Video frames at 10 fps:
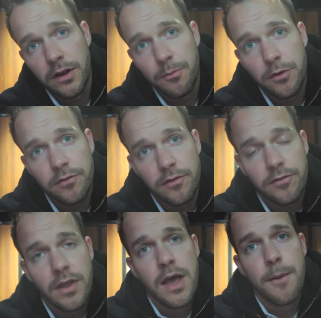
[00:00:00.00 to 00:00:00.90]
in the
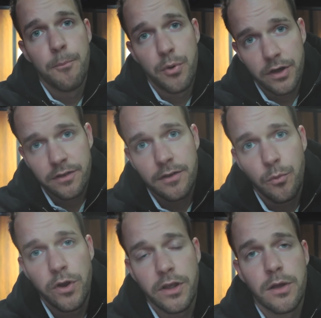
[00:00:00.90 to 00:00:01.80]
business. But
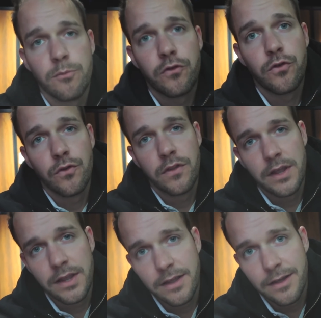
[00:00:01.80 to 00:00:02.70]
when it comes to
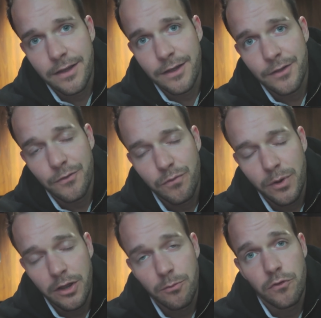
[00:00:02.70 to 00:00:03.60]

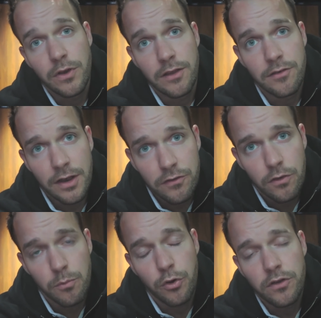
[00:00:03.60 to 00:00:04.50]
the
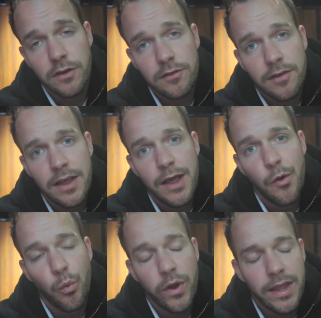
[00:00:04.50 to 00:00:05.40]
international projects,
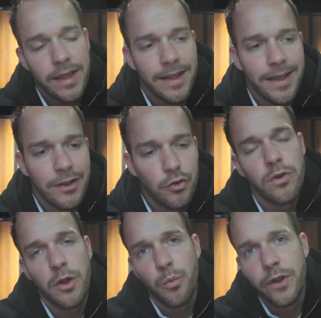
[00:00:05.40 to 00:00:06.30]
we do
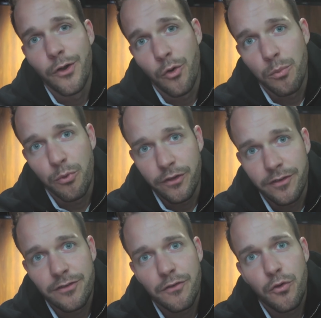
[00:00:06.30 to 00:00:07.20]
not win all
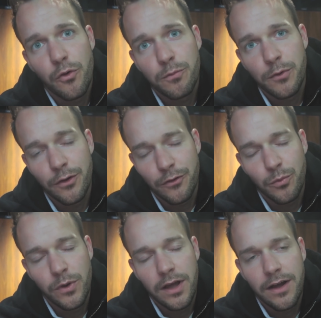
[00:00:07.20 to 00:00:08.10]
projects, of course,
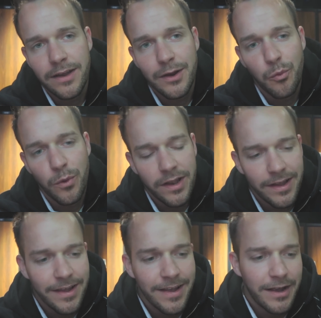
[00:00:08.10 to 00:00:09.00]
because we are in a
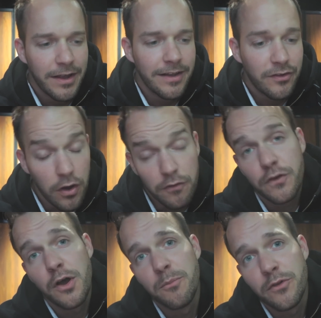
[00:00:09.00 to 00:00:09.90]
really
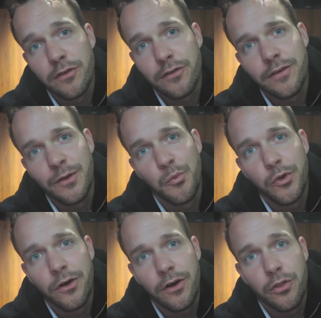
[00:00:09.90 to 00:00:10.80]
tough competition
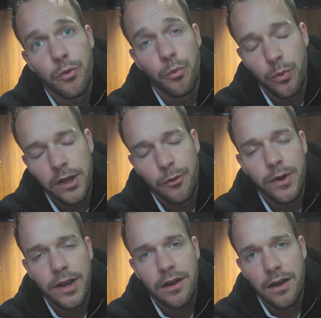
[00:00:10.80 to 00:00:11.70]
with other really
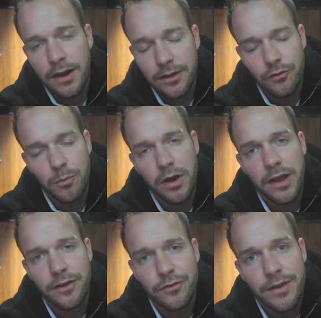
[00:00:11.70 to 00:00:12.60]
great lighting
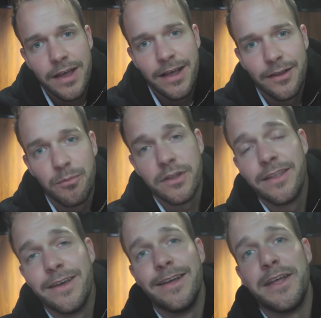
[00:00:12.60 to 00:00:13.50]
suppliers. But
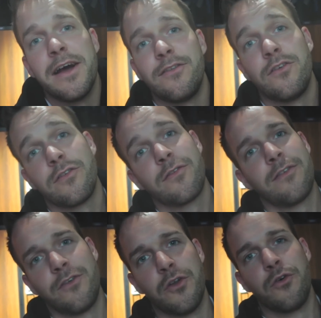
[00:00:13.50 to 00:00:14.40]

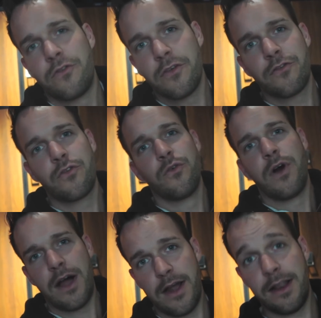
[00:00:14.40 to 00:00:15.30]
just to
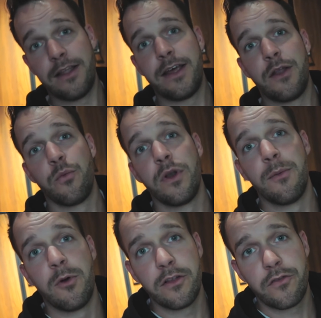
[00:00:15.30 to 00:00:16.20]
highlight that
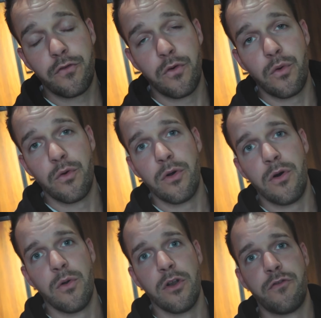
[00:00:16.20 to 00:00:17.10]
really much for
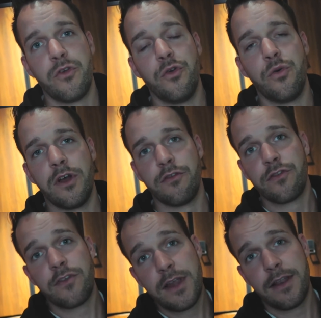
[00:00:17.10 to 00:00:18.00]
all of you who have
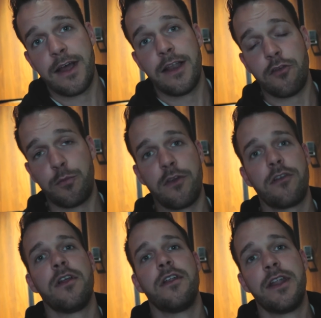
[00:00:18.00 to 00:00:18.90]
seen that,
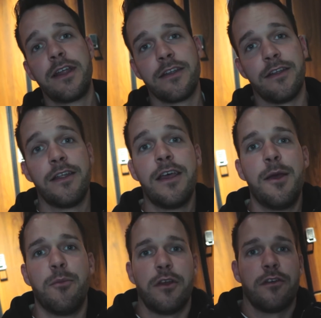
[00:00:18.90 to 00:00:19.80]
especially on LinkedIn,
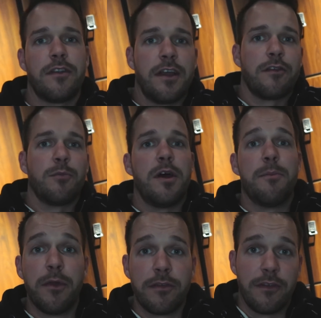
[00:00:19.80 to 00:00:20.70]
because that's my
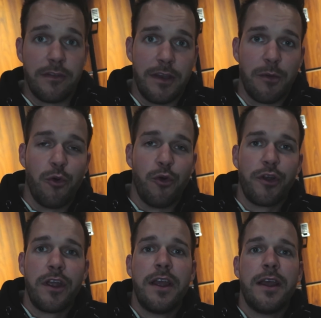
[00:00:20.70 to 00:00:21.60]
business network,